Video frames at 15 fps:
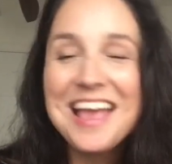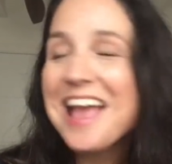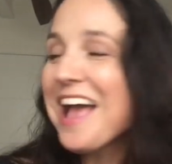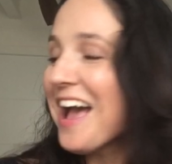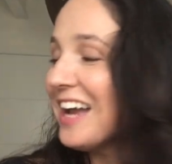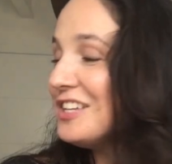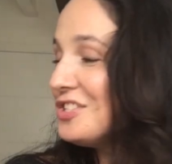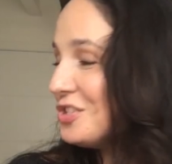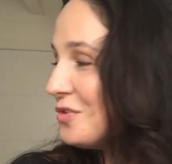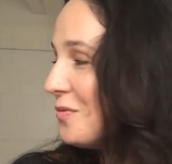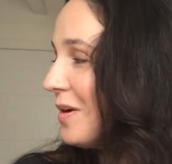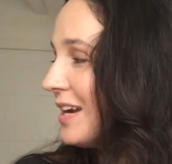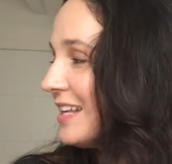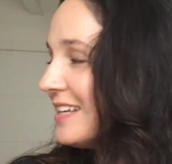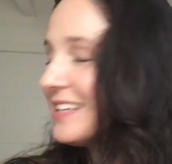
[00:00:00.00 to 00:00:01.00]
I do
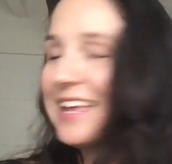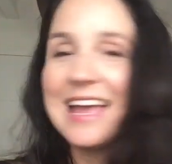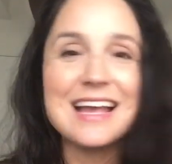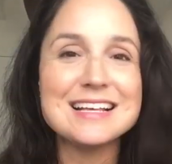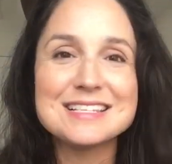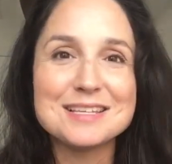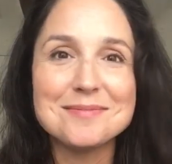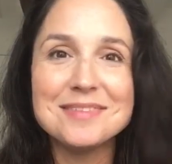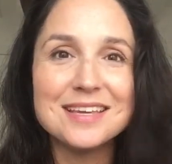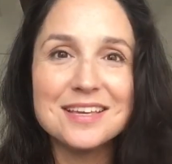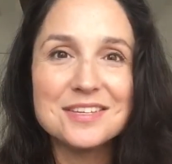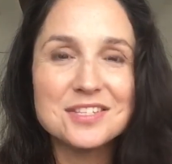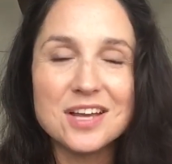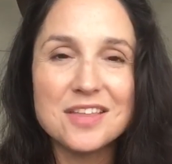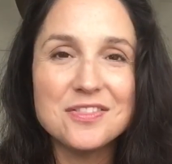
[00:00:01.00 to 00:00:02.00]
want to cast something
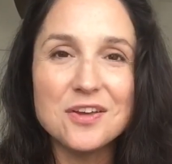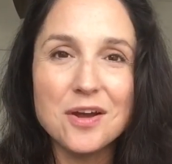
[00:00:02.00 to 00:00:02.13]
else on though.